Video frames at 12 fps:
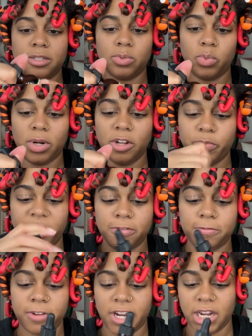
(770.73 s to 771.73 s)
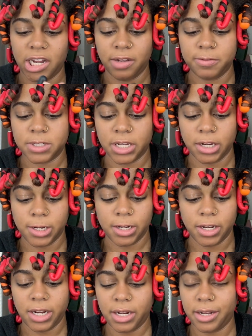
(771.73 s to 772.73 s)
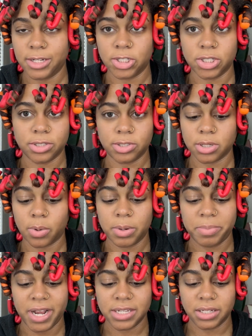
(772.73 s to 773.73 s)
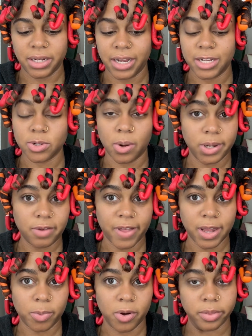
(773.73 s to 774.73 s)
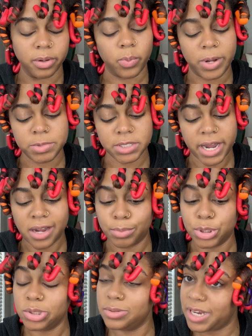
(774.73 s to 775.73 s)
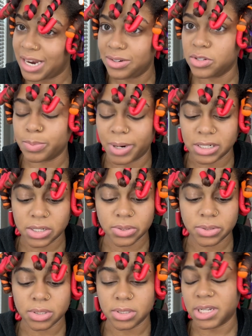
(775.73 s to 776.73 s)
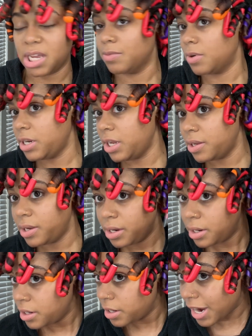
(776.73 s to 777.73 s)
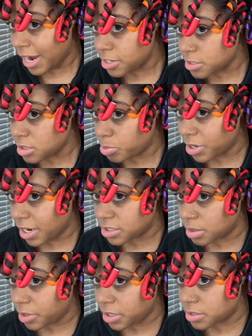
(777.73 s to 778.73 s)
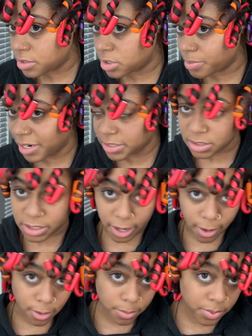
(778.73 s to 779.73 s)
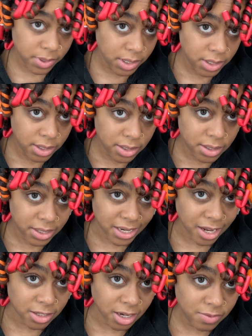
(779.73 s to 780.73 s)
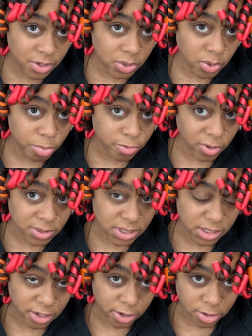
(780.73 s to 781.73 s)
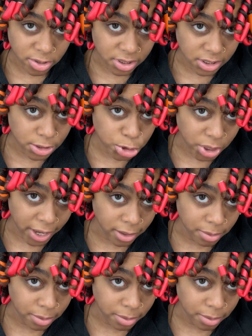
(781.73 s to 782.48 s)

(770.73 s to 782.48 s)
one of my faves and it is just so amazing. It's only available on their website, but you can use my code to save on it. I just apply some of this to my scalp, and I love to do it before sitting under the hood dryer